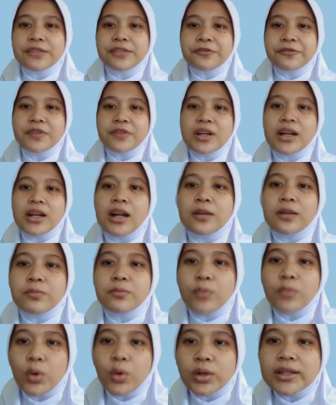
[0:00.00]
if there are
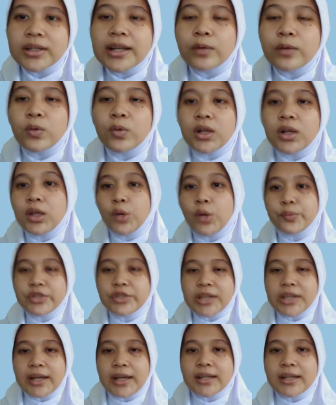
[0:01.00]
more than one
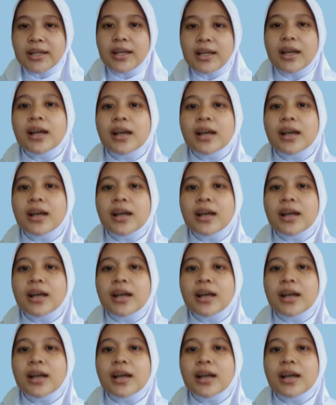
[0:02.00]
object.